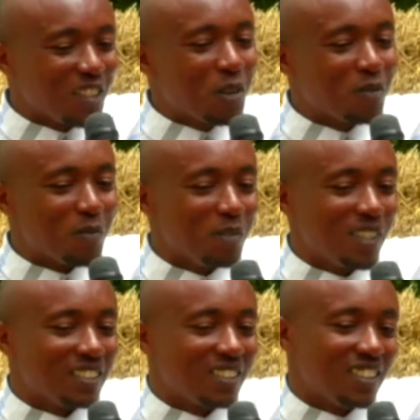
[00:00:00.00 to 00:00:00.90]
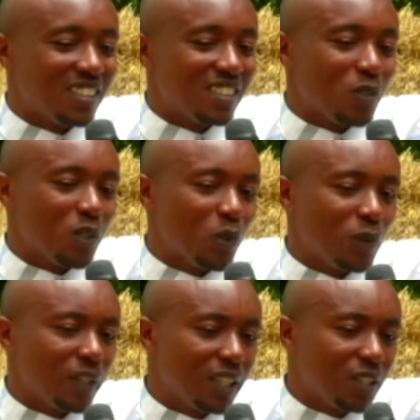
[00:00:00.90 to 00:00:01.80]
one of the marvelous things is mm-hmm. when
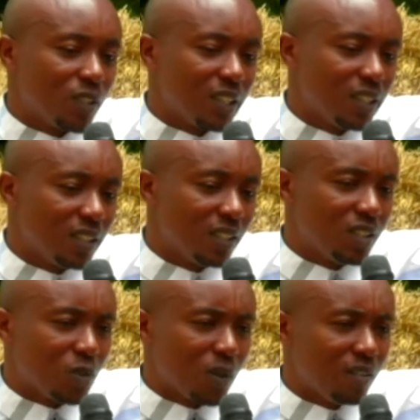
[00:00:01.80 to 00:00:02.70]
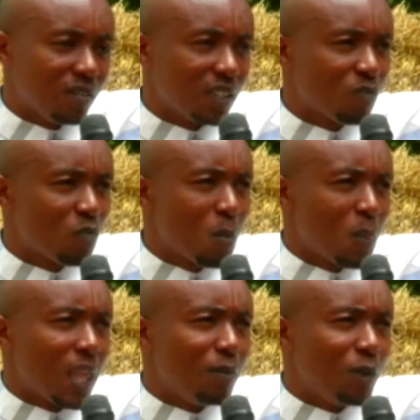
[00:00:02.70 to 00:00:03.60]
we get into eternity, into heaven, mm-hmm.
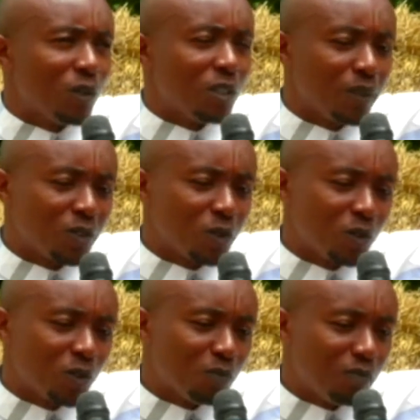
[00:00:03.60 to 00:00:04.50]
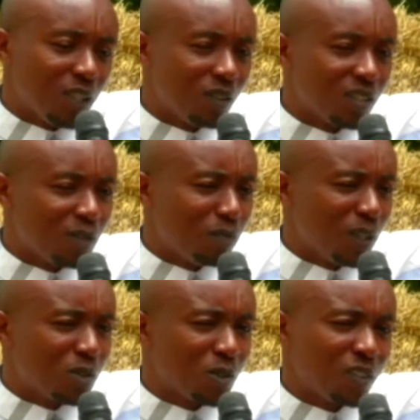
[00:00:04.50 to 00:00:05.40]
I mean, we'll spend all those billions and
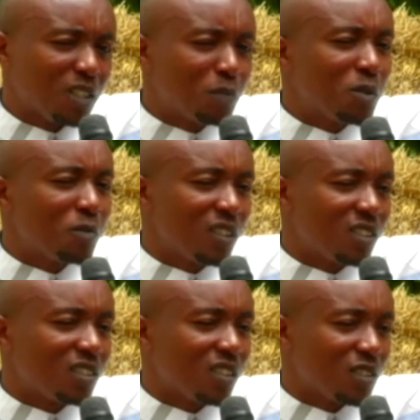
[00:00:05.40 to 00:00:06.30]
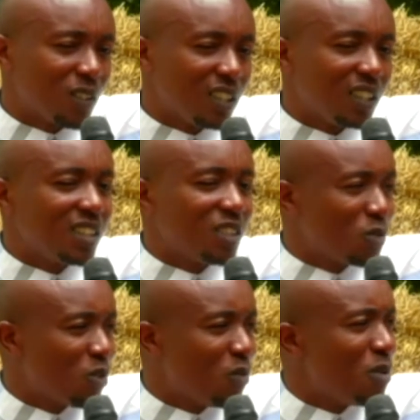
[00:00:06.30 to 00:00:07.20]
billions of years. Part of it is really getting
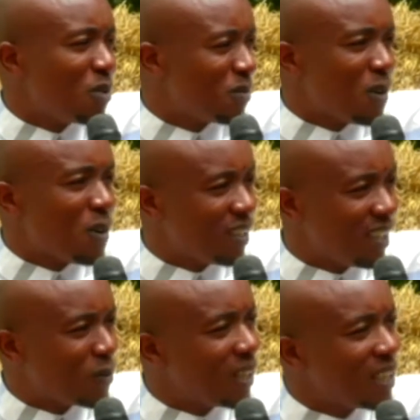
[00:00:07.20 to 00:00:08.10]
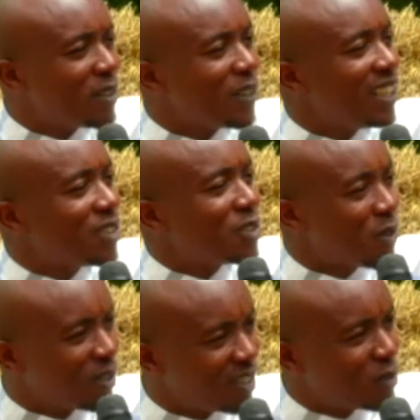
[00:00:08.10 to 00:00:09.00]
to know more of God. And we'll never really
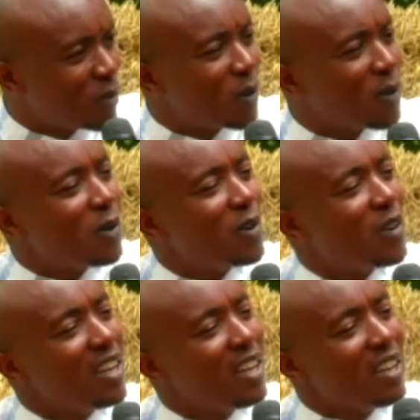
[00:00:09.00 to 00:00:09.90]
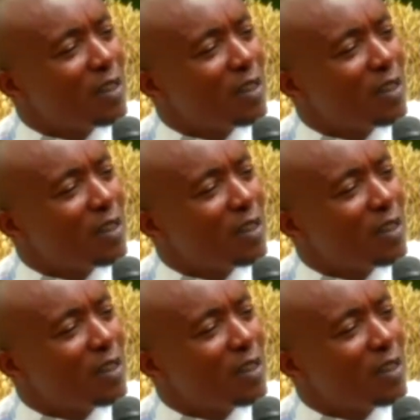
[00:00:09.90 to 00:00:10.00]
exhaust to know the